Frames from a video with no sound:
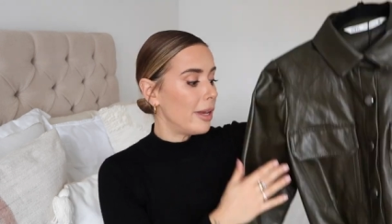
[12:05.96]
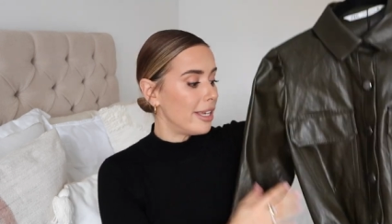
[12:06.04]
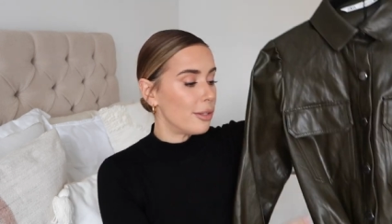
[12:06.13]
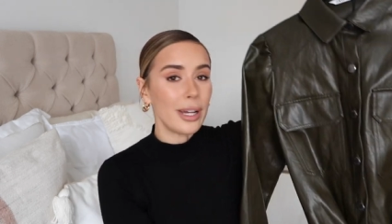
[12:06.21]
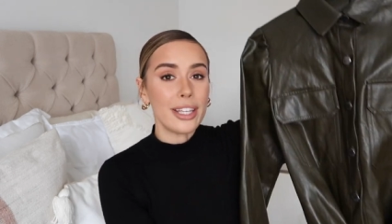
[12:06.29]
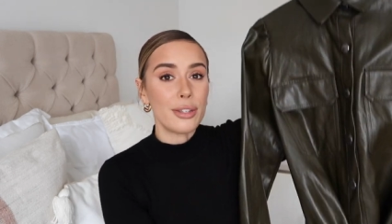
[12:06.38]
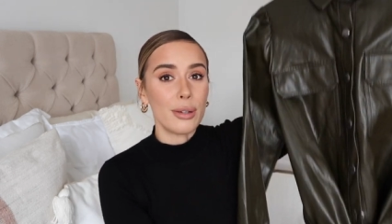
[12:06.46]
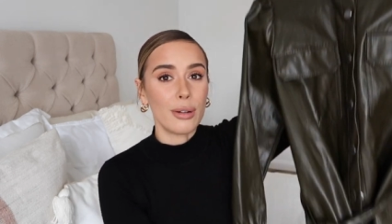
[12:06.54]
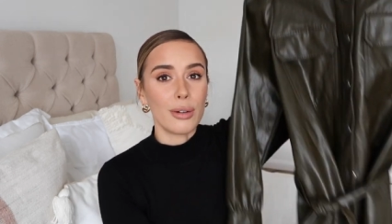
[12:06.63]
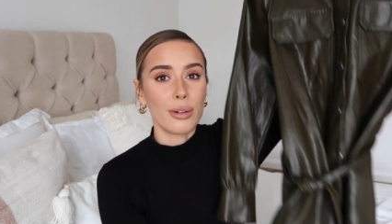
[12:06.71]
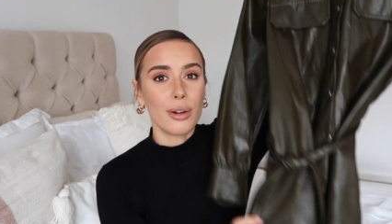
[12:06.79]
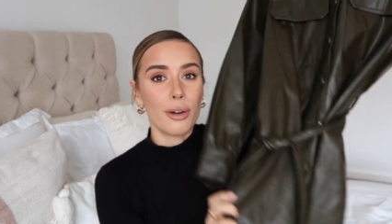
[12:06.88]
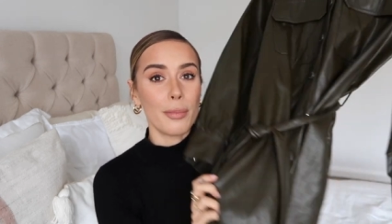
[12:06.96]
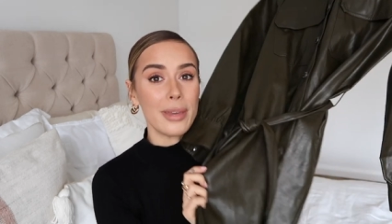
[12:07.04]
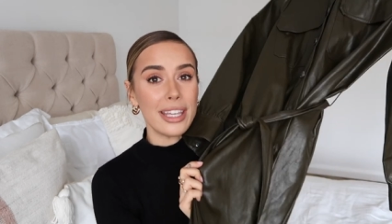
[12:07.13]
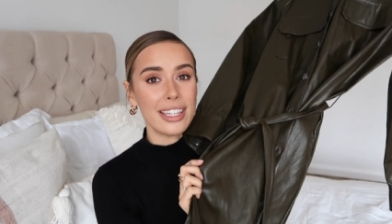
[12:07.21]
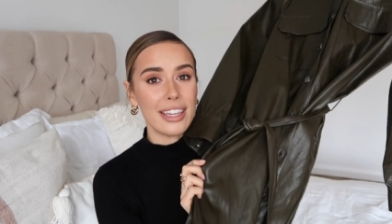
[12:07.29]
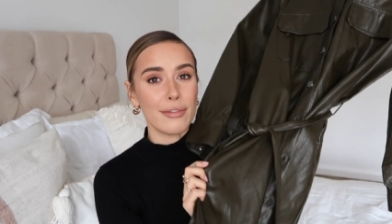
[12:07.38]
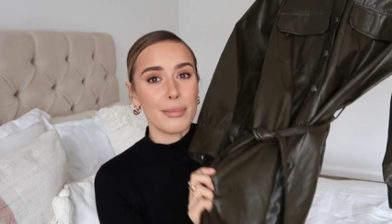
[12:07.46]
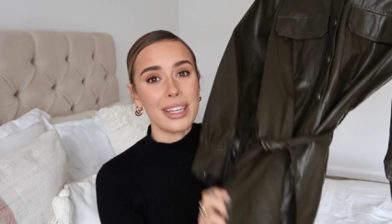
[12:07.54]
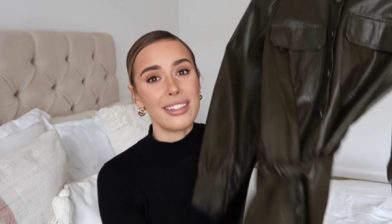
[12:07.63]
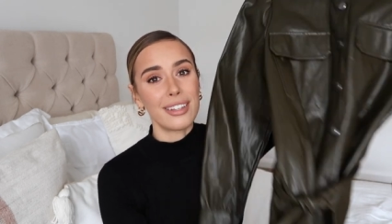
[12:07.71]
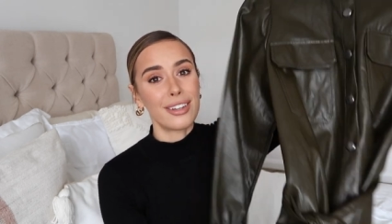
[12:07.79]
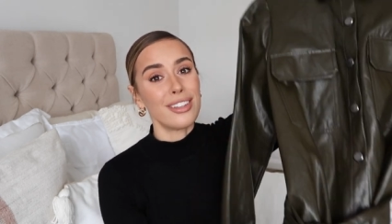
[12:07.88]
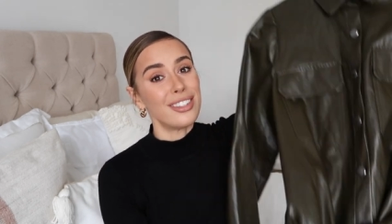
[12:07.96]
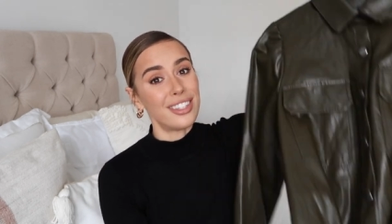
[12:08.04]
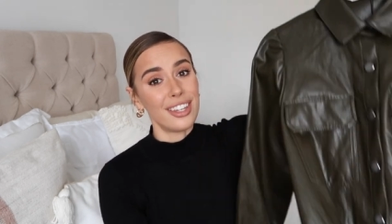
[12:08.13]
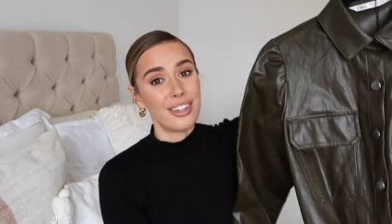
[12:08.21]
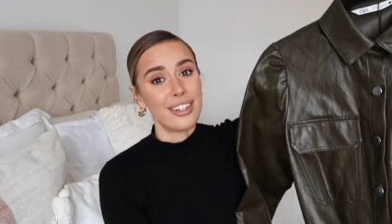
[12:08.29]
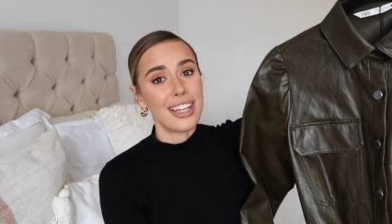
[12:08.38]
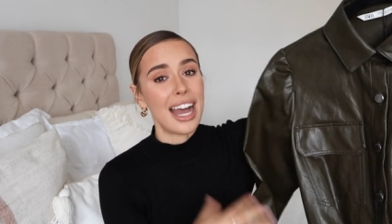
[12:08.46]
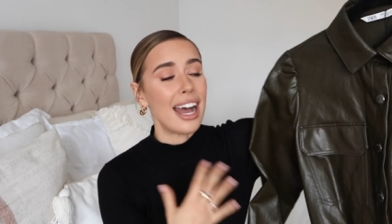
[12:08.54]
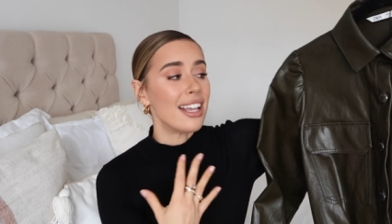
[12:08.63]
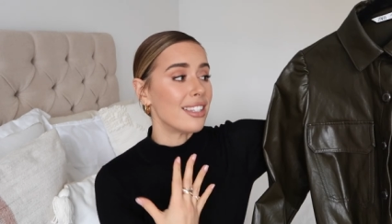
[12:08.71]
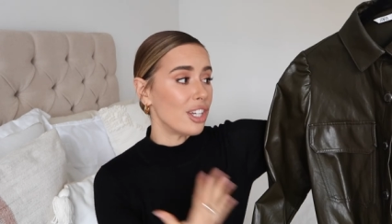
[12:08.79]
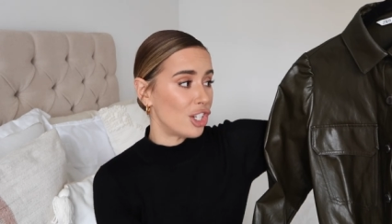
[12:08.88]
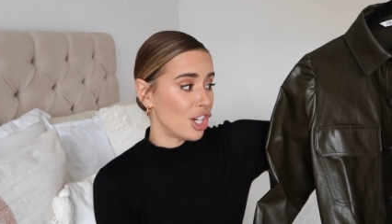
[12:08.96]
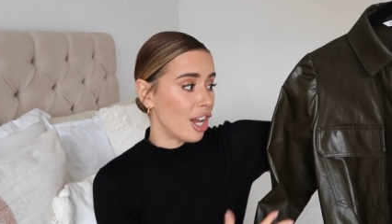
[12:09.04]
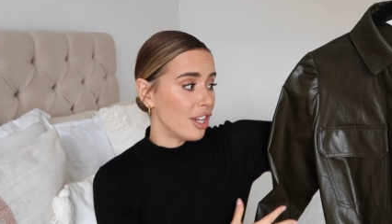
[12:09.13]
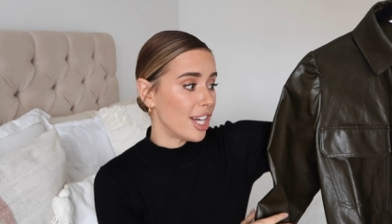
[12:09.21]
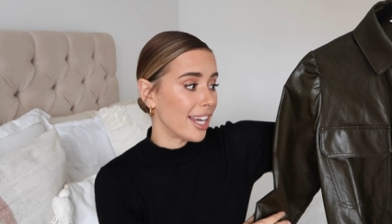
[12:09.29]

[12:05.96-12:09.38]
but it's way too long on me to even be considered as a shirt